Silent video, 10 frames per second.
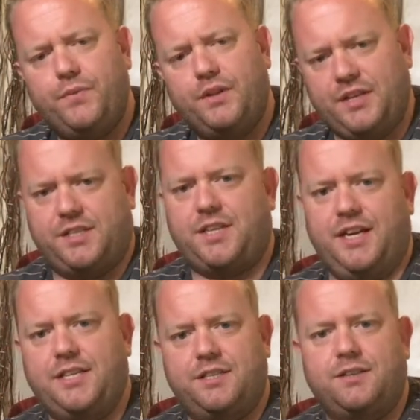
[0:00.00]
this
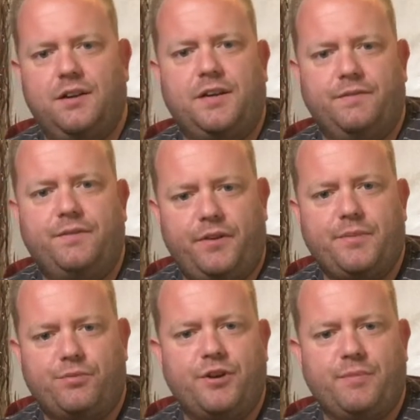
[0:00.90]
tastes like a very
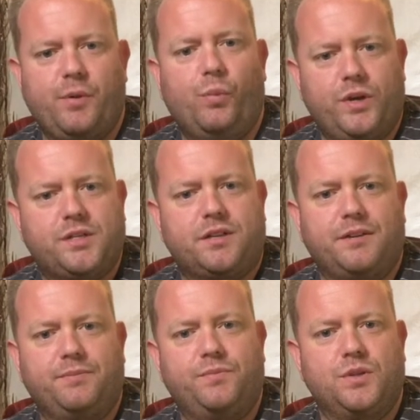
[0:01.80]
premium
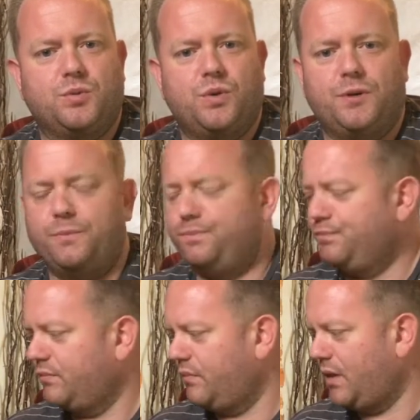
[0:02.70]
whiskey as well.
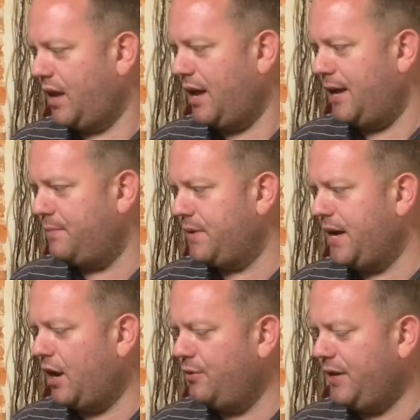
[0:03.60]

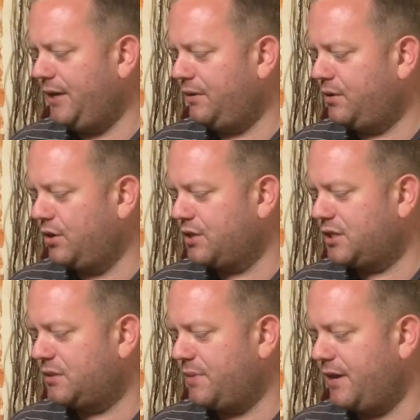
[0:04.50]
It only
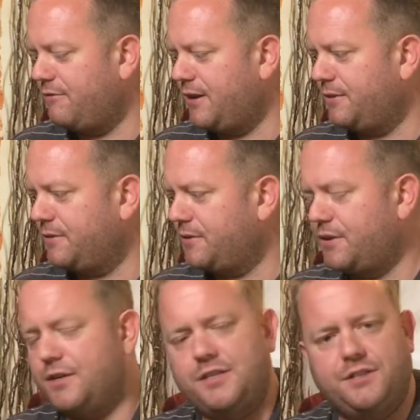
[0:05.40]
costs me around
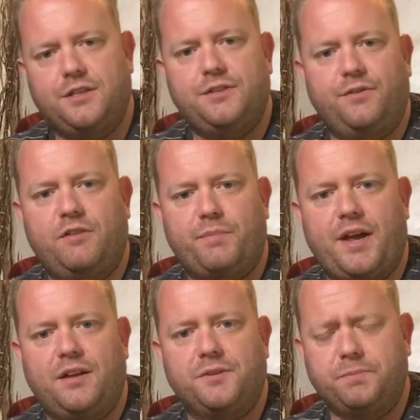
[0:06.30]

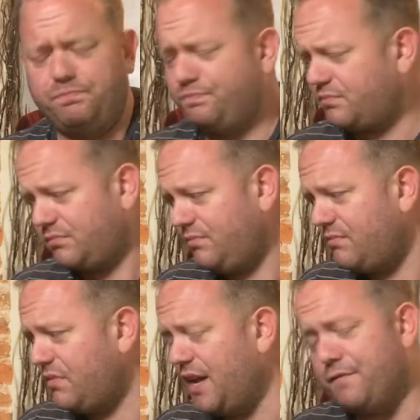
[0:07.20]
£30–35,
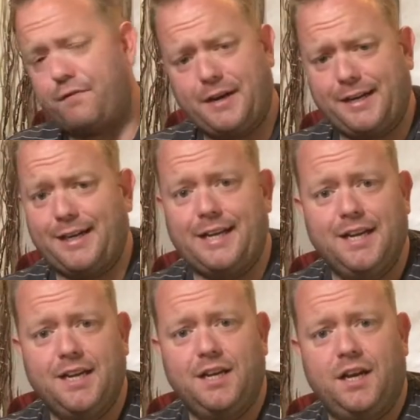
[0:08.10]
and frankly,
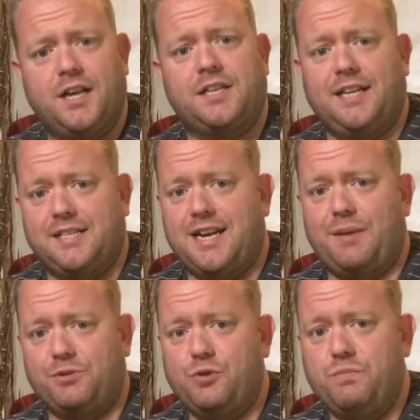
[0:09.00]
I think that's an
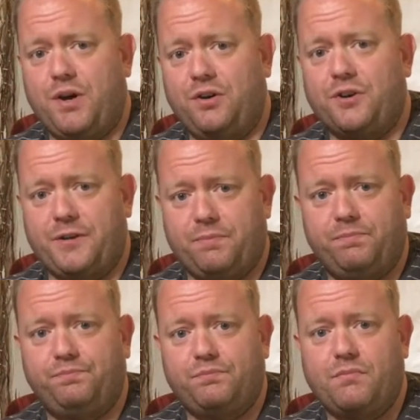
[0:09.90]
absolute bargain
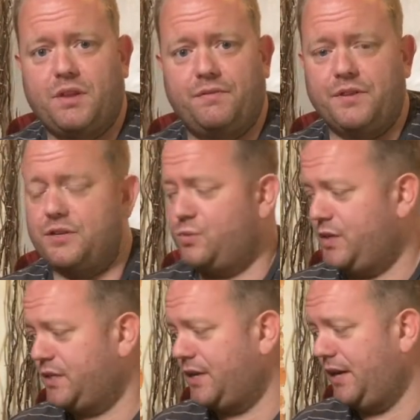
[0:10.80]
for this
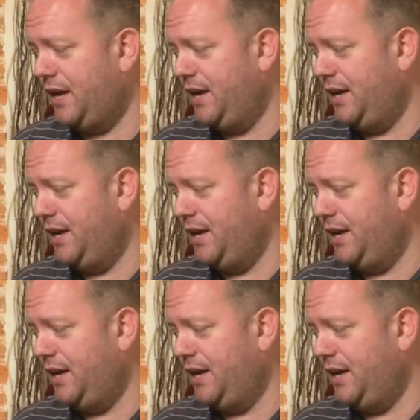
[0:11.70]
whiskey.